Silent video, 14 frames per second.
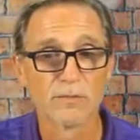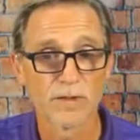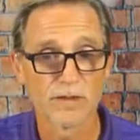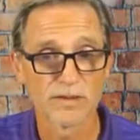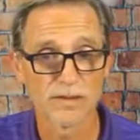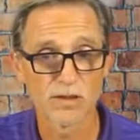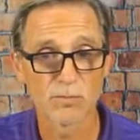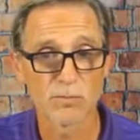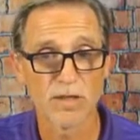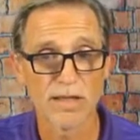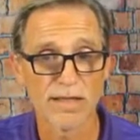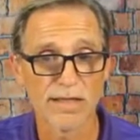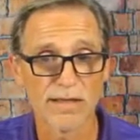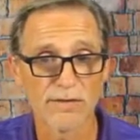
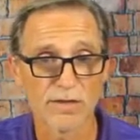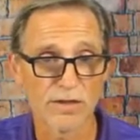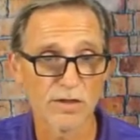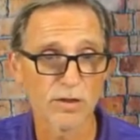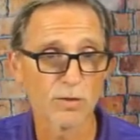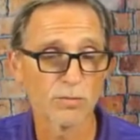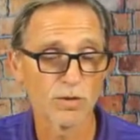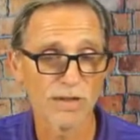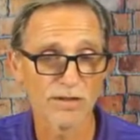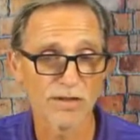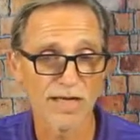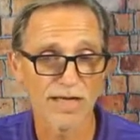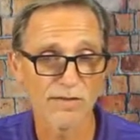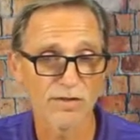display the
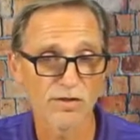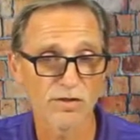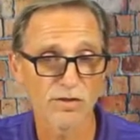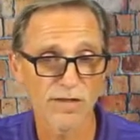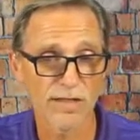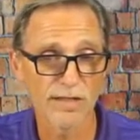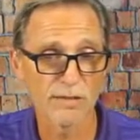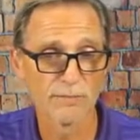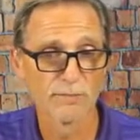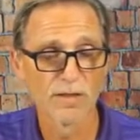accumulator on the screen,